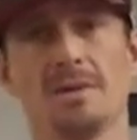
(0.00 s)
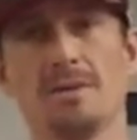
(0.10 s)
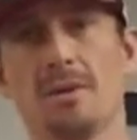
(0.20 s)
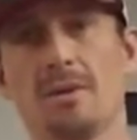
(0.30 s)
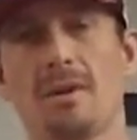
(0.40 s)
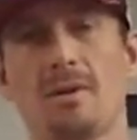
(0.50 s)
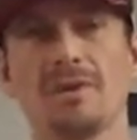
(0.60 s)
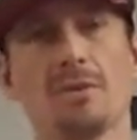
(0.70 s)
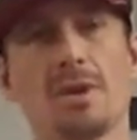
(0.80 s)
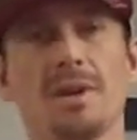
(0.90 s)

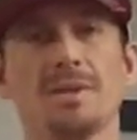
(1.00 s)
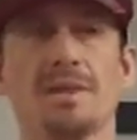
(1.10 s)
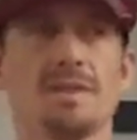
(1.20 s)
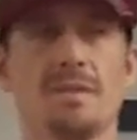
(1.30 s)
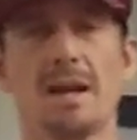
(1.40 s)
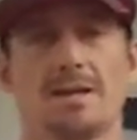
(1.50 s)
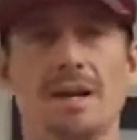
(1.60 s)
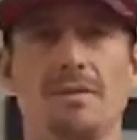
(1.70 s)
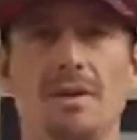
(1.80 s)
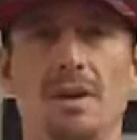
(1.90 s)
snorting isn't as bad as
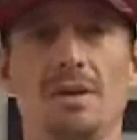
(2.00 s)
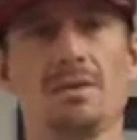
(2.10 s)
IV,